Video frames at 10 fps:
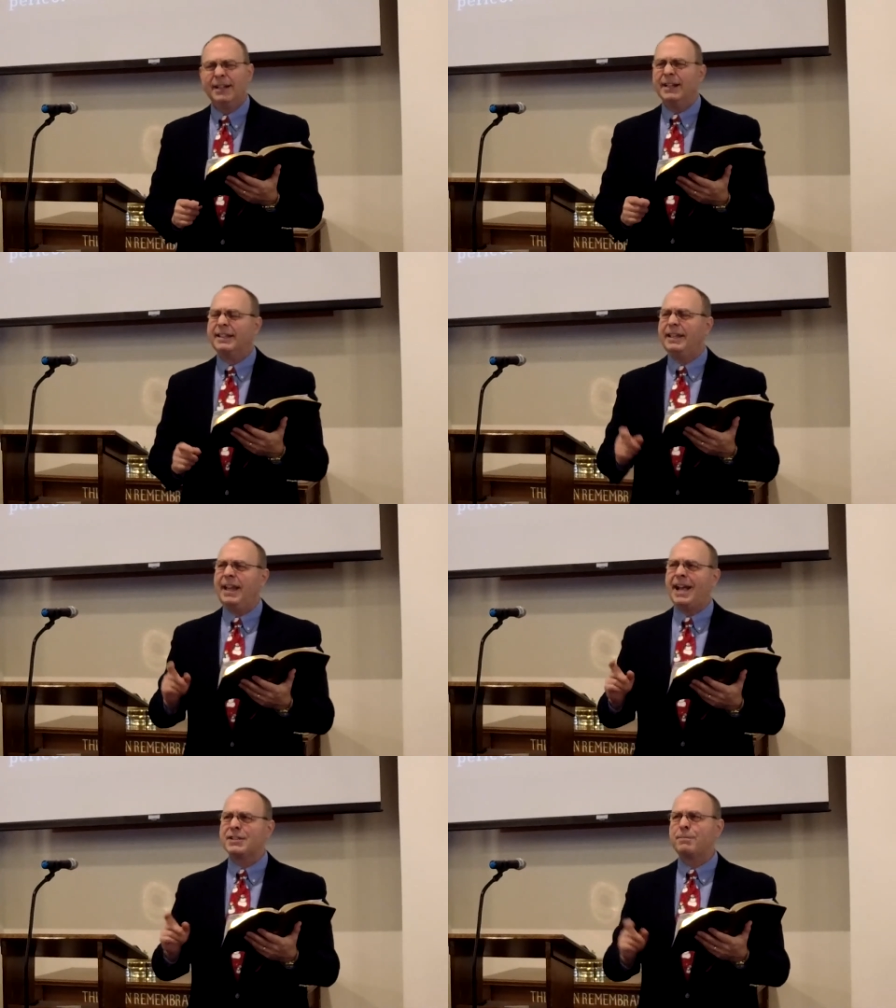a
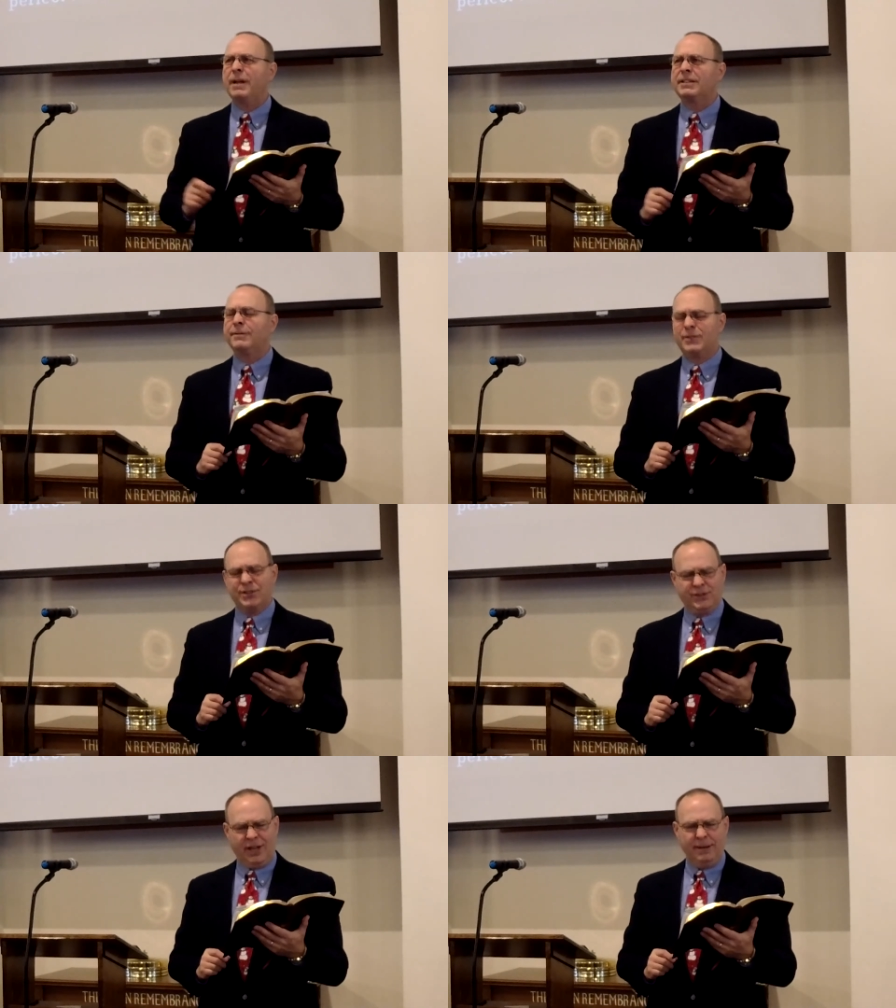key aspect of
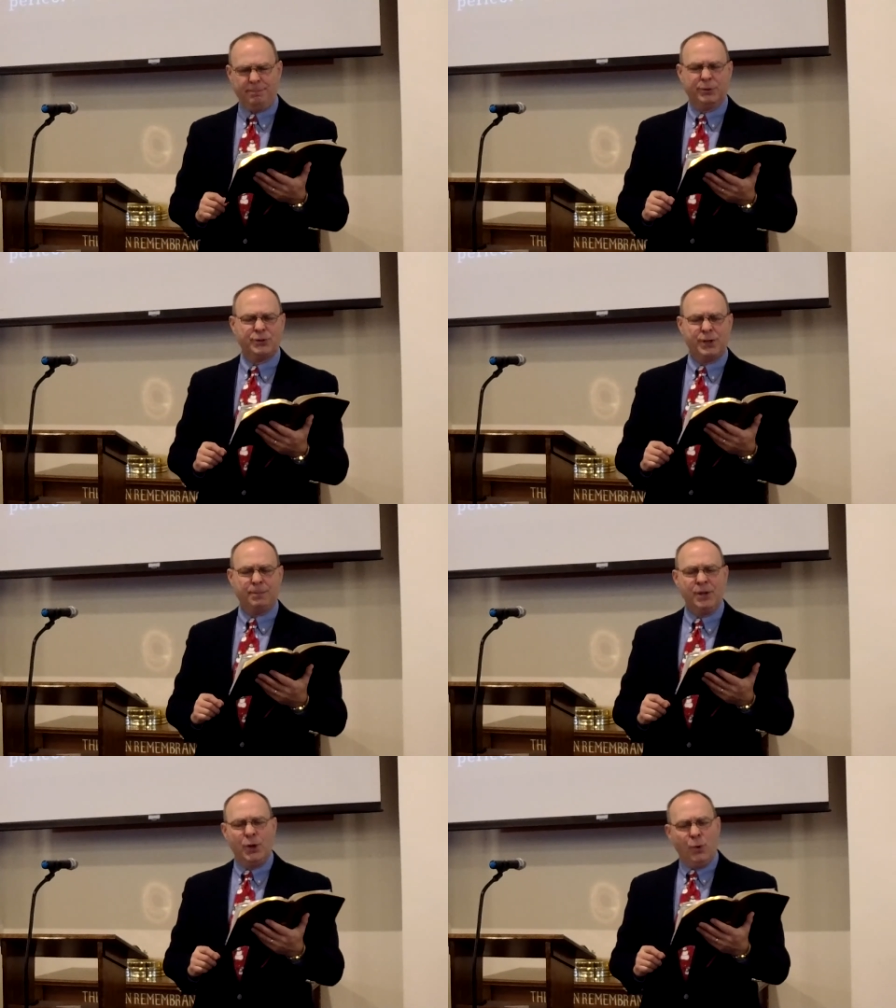
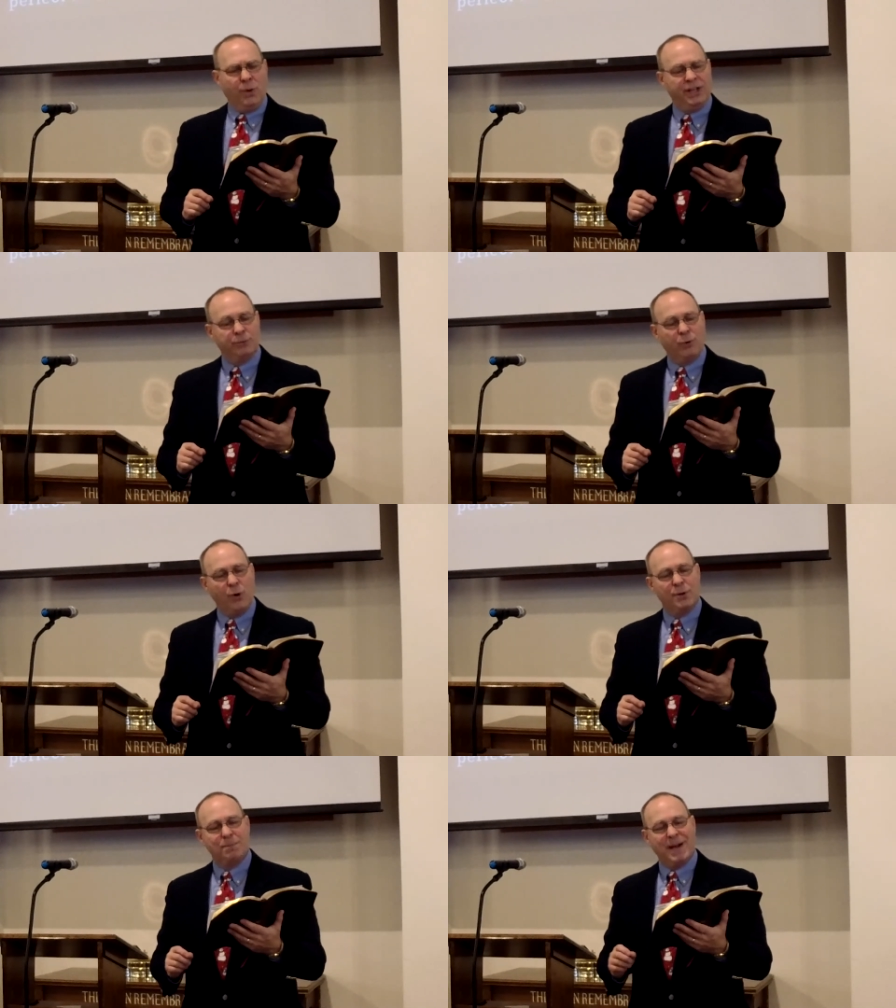discipleship when he
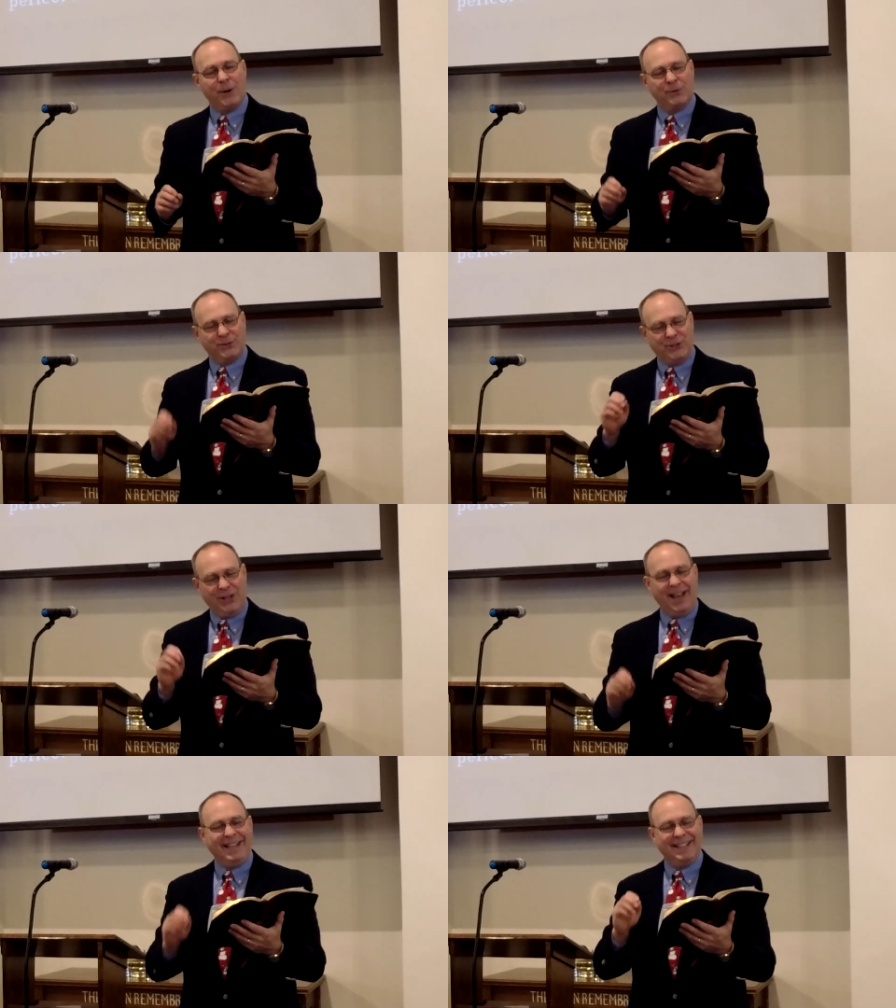wrote about
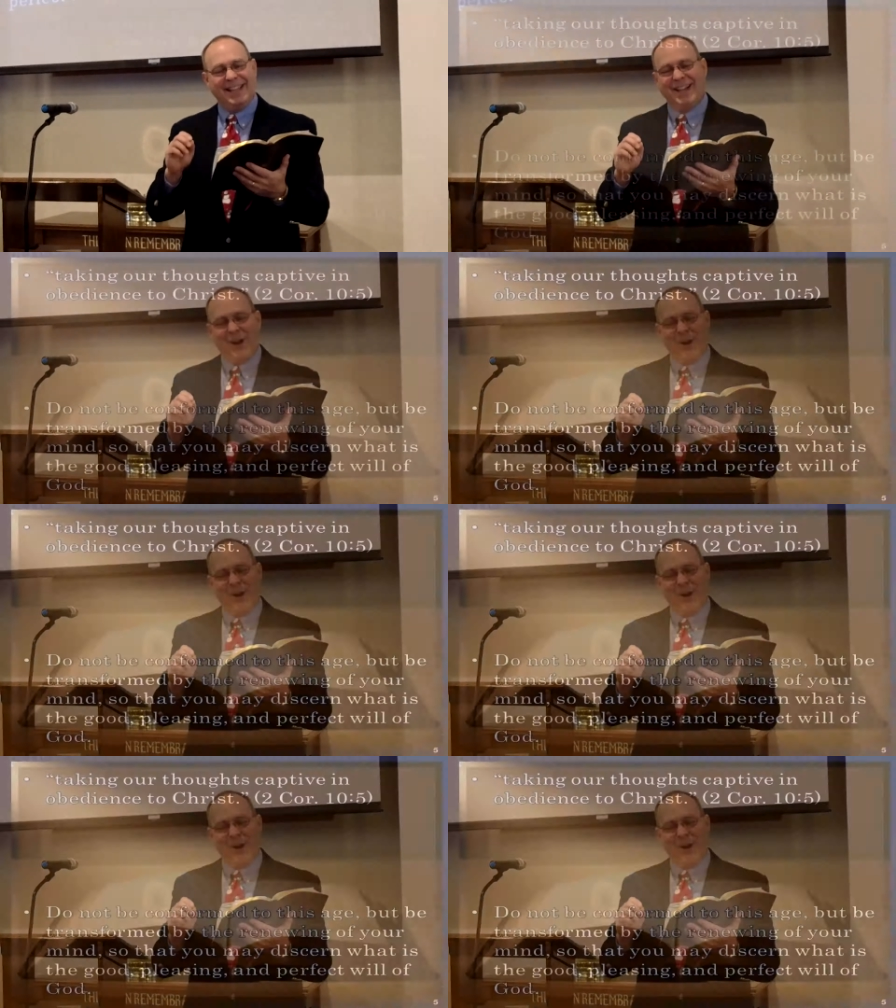taking